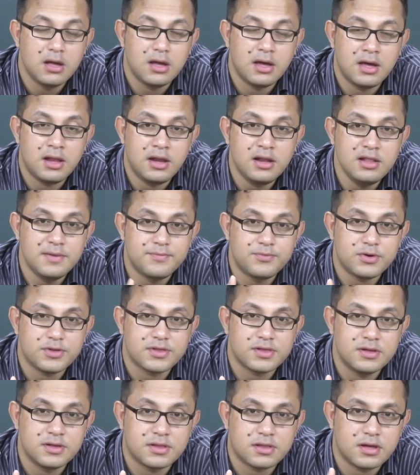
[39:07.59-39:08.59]
Uh, in the
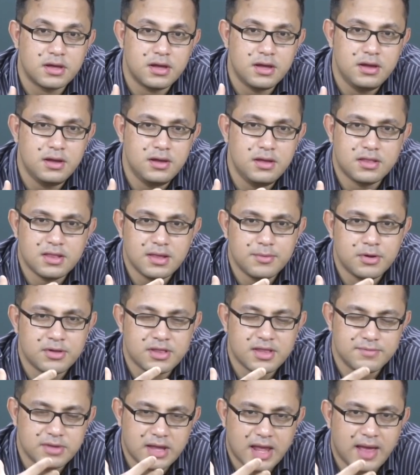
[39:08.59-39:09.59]
process, he, he somehow
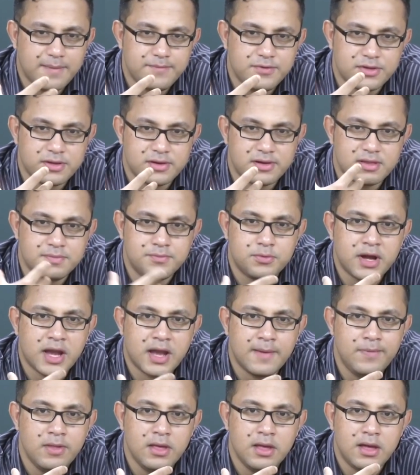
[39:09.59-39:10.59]
something happens in his
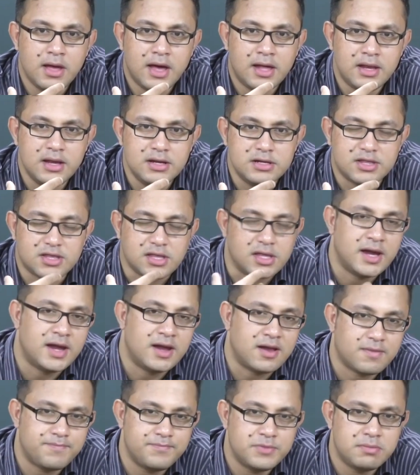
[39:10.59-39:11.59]
brain, and he
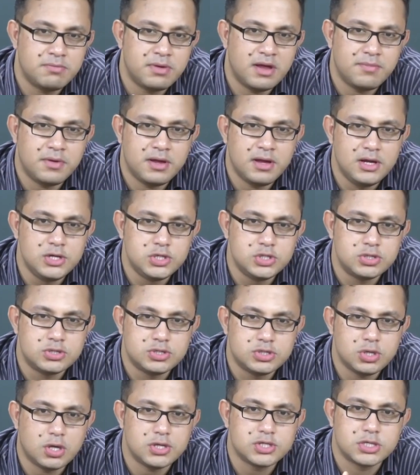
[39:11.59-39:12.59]
decides that maybe he
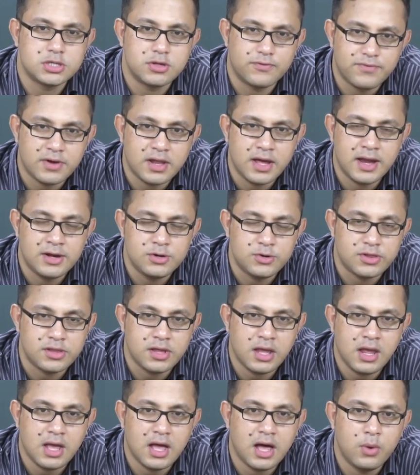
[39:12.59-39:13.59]
should torture the fly to
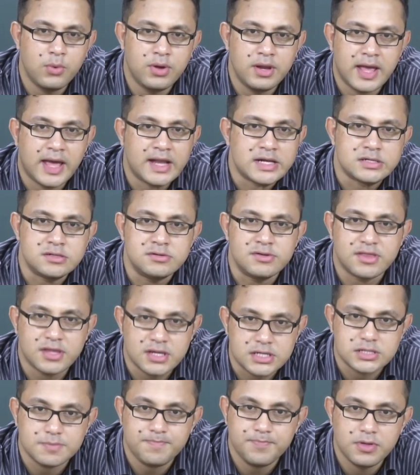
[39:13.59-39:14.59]
see how it handles
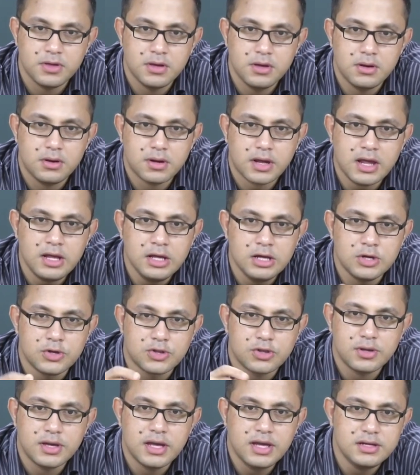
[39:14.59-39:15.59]
it. Okay,
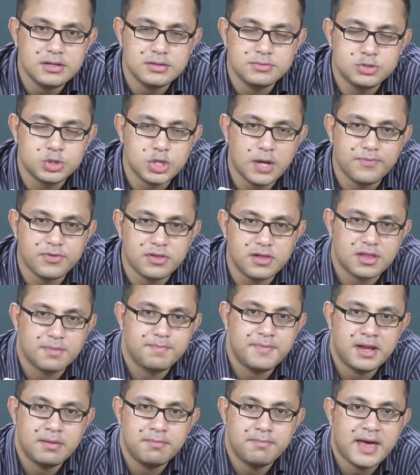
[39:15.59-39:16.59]
so he drops his
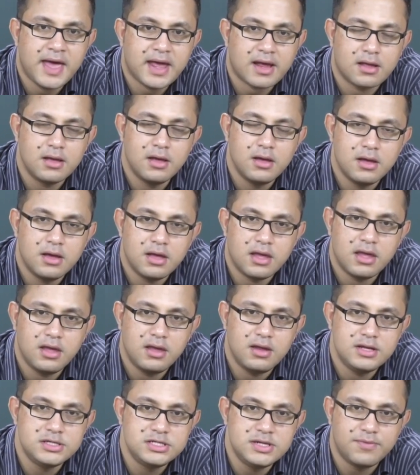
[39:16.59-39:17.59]
pen back
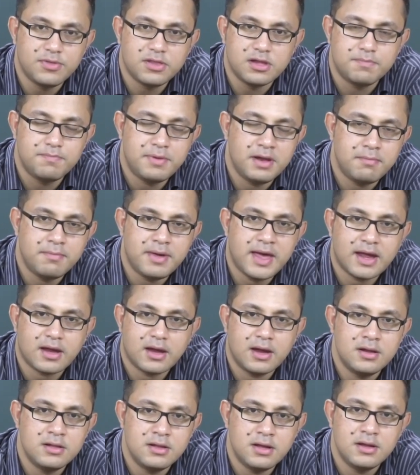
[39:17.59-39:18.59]
he, he dips the pen
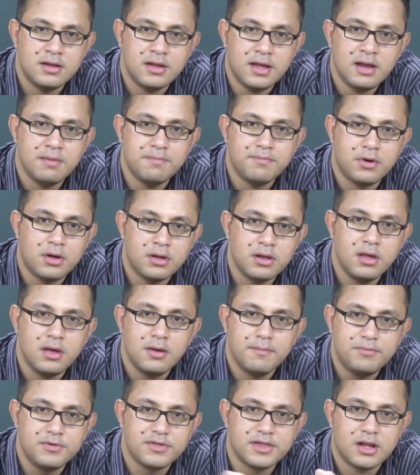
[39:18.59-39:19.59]
back in the, in the ink
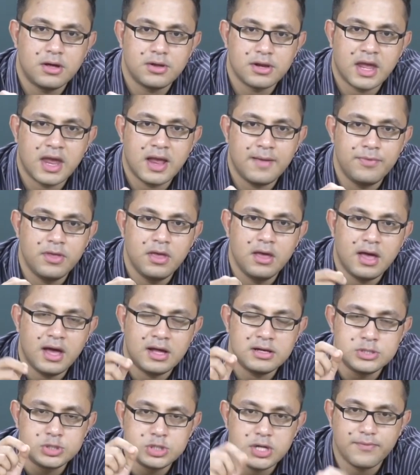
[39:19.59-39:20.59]
pot, pulls it out again,
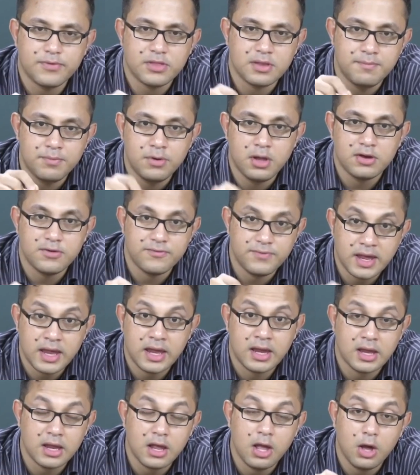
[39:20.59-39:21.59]
and drops a blot of
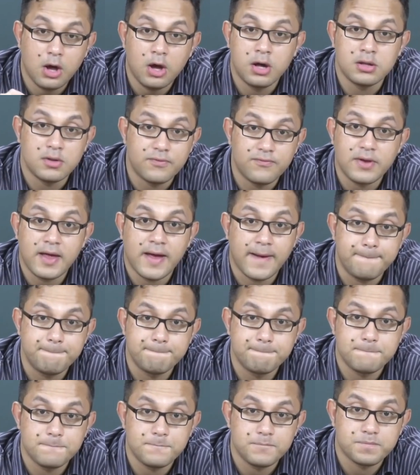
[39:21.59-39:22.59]
ink on the fly
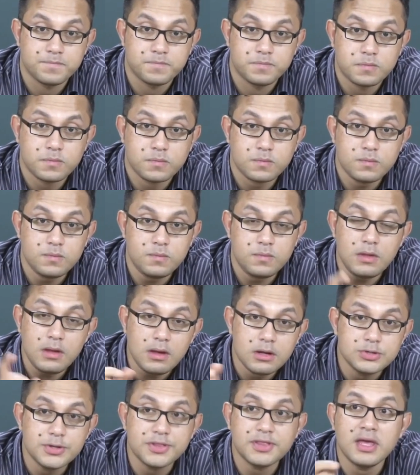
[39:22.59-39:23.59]

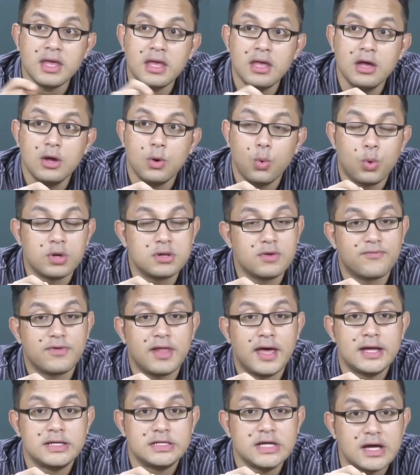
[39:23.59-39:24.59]
to see what the
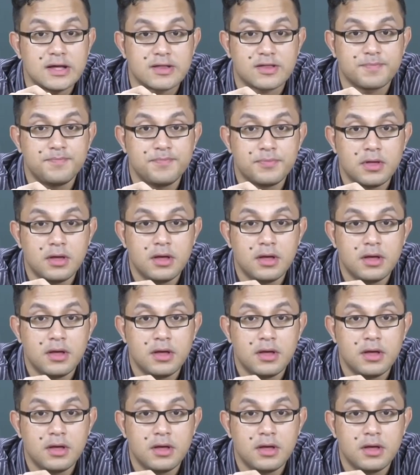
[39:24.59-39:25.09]
fly does.